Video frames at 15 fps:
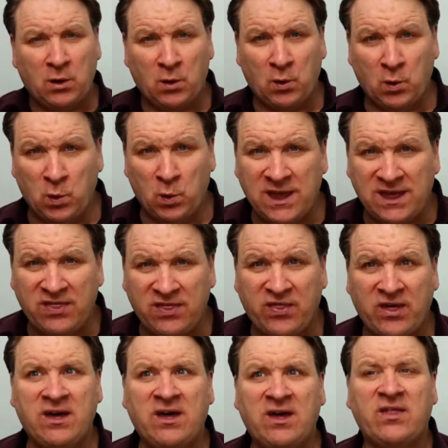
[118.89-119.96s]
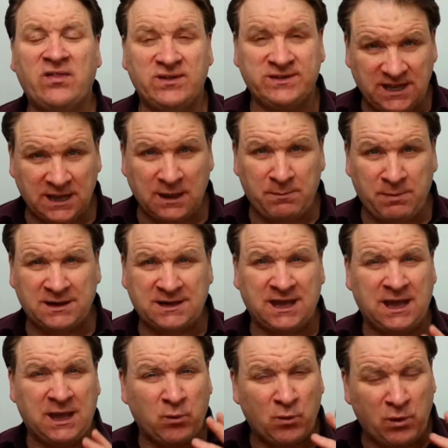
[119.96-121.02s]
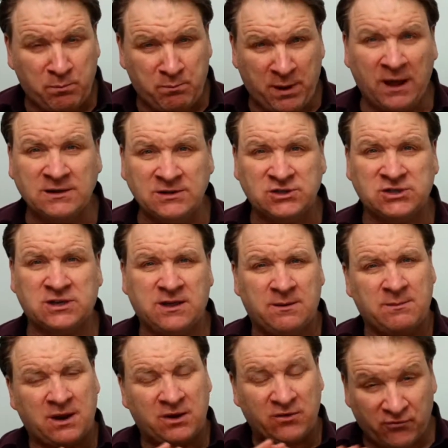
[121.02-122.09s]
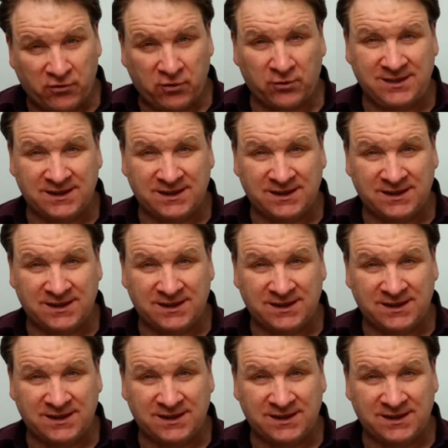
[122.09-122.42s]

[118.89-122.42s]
with the digger bucket, it will puncture them and ruin the